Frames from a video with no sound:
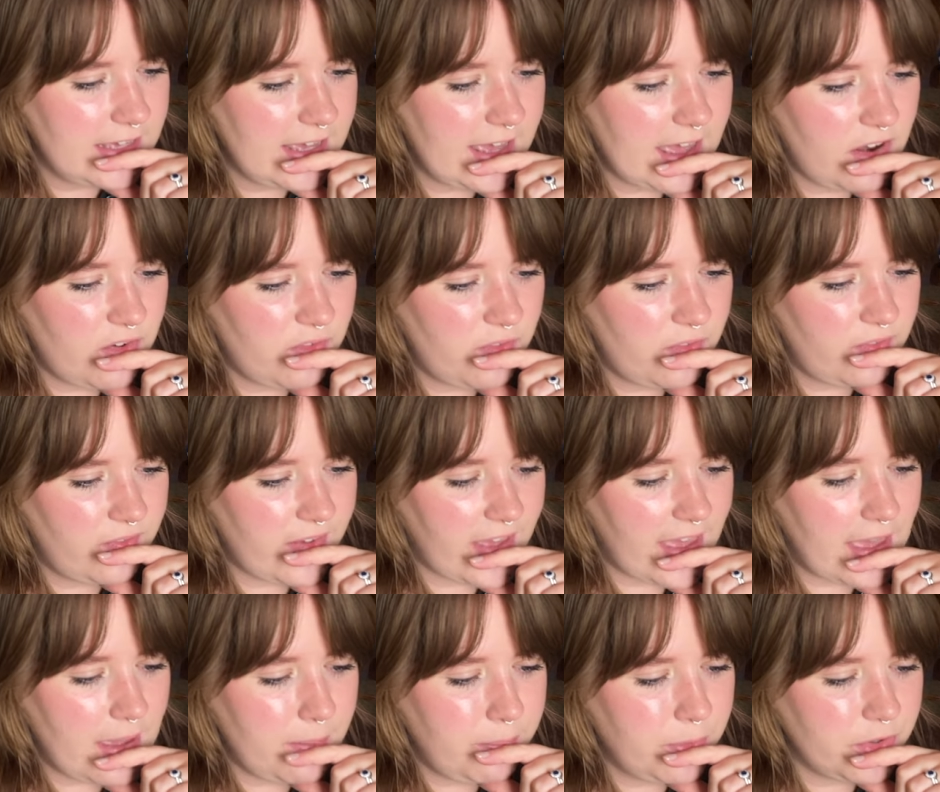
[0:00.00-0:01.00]
In
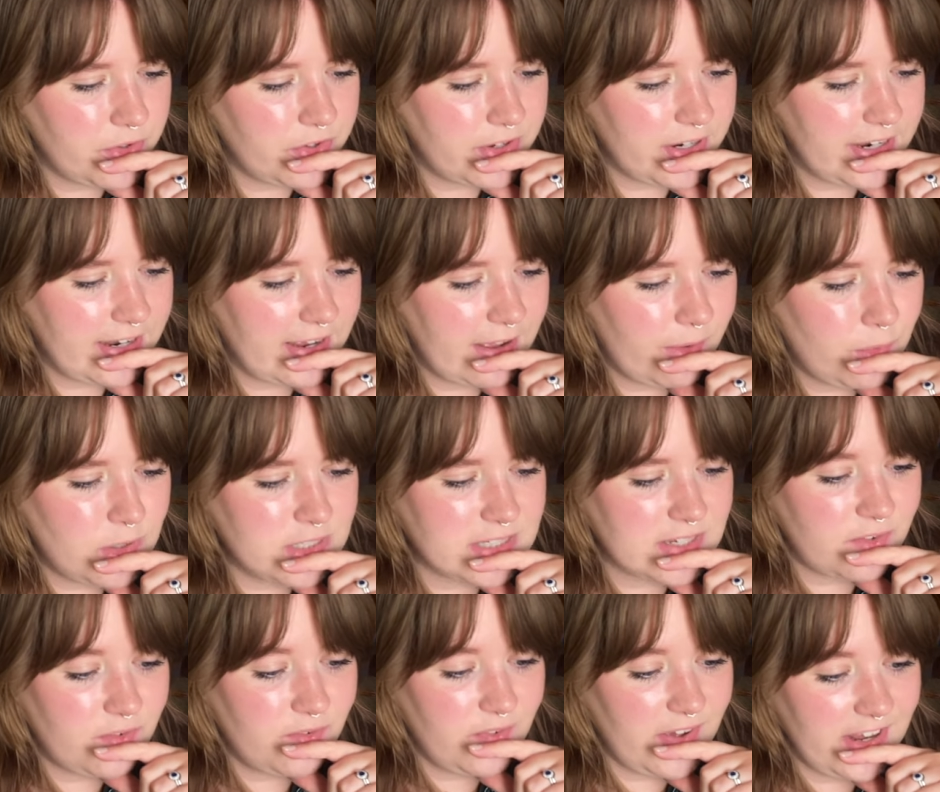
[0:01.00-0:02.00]
February, it was
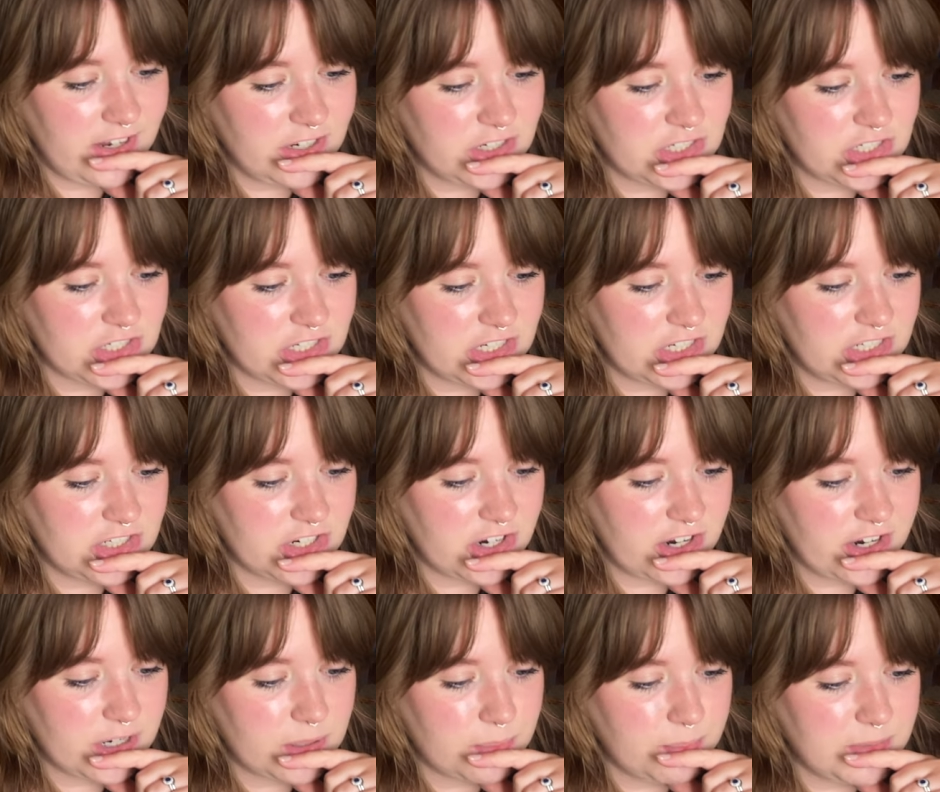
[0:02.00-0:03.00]
adventure,
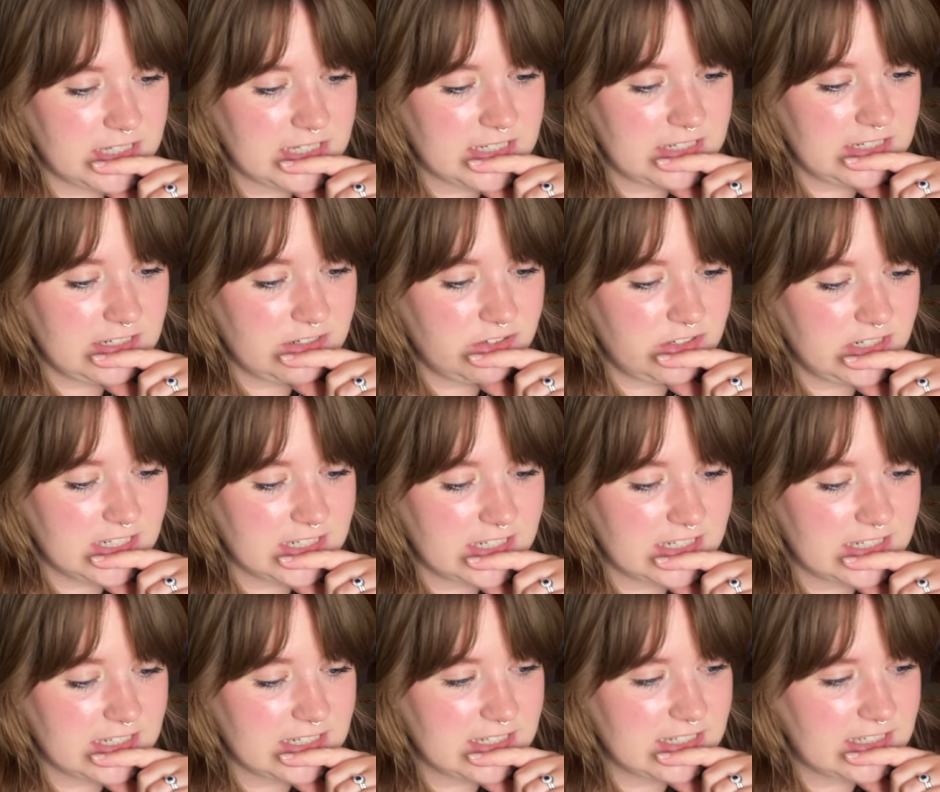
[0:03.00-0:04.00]
dark,
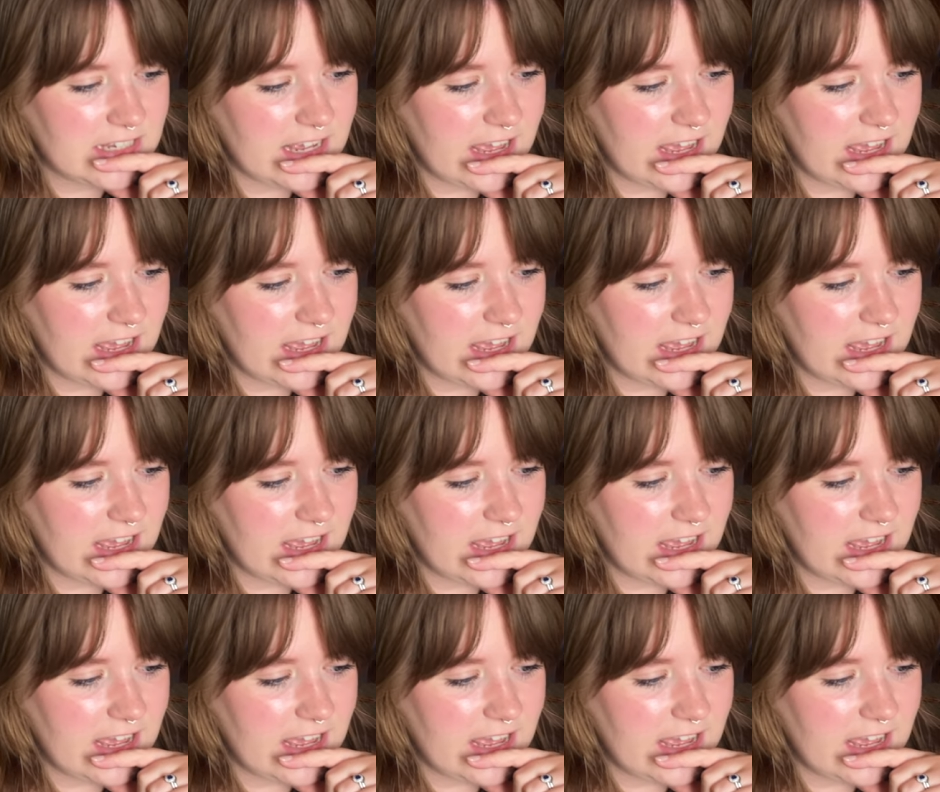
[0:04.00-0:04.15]
mysterious.